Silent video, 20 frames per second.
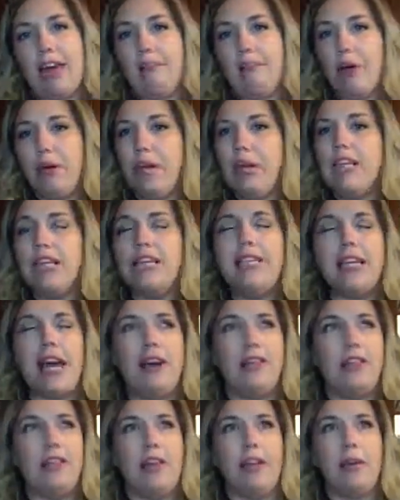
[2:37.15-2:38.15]
I'm putting this
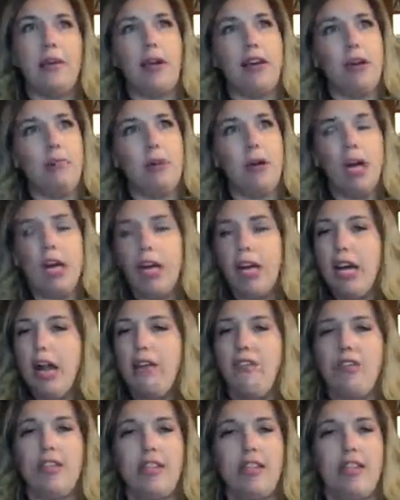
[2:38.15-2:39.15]
out there. We're going to put it
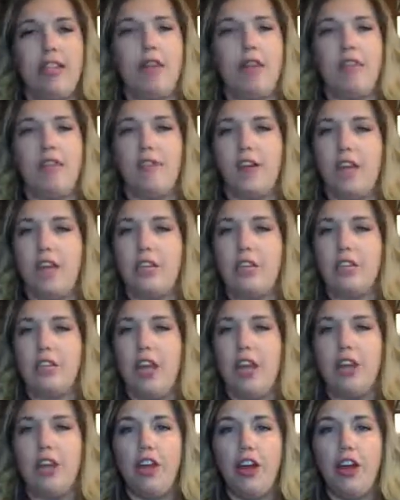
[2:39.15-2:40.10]
out in the universe.